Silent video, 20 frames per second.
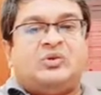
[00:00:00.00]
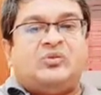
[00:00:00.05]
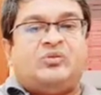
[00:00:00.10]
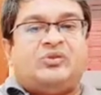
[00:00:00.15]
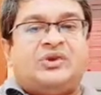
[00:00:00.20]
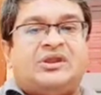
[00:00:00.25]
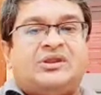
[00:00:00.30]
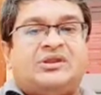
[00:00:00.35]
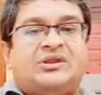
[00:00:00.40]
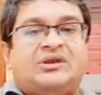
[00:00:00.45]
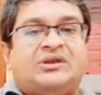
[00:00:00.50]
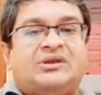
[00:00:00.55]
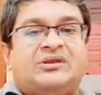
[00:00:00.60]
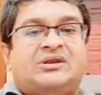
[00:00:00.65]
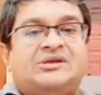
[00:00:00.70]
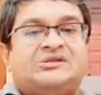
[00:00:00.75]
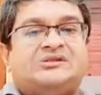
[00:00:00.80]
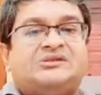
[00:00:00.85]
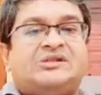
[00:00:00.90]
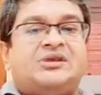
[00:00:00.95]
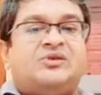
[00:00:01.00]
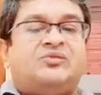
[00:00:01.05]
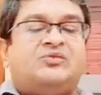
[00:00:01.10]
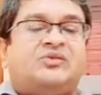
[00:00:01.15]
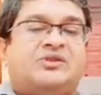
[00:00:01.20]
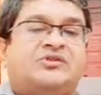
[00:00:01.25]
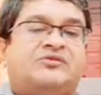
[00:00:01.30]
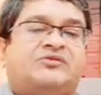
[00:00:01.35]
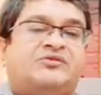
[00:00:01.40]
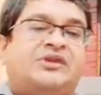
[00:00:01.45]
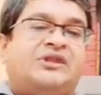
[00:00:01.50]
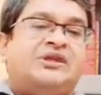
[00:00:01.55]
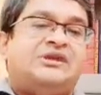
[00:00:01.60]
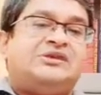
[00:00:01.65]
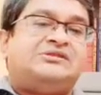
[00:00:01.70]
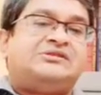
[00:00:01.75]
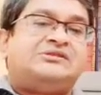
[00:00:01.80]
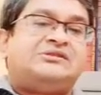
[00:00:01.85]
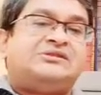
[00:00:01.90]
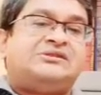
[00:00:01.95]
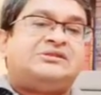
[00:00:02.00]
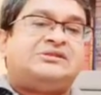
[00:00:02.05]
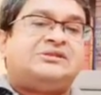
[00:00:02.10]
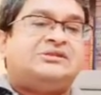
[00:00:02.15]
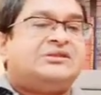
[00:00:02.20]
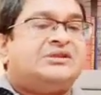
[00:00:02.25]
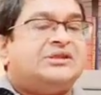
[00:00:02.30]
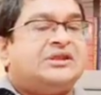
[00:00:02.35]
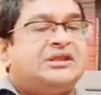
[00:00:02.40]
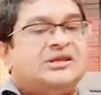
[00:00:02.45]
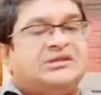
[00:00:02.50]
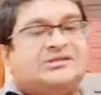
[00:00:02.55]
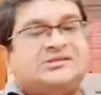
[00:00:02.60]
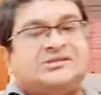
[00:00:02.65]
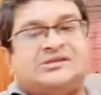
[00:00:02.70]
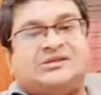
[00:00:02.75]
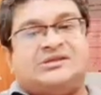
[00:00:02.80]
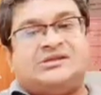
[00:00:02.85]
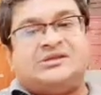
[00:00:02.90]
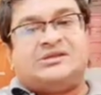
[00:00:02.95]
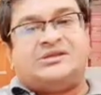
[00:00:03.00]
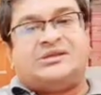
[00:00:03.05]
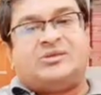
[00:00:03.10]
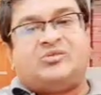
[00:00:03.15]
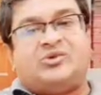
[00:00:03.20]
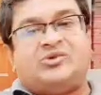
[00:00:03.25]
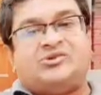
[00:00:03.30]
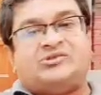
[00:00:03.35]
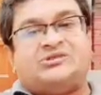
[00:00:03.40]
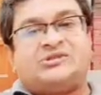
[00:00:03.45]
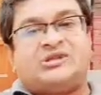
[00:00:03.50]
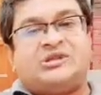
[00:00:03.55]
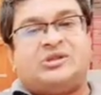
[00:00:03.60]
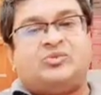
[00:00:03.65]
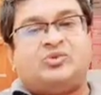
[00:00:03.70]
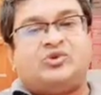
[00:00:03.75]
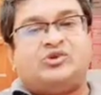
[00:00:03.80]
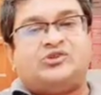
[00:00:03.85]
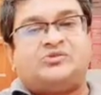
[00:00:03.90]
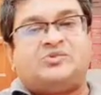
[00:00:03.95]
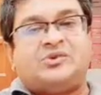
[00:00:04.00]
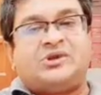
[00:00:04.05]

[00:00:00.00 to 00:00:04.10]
When wrestling with Felix de Lacey, the monster reports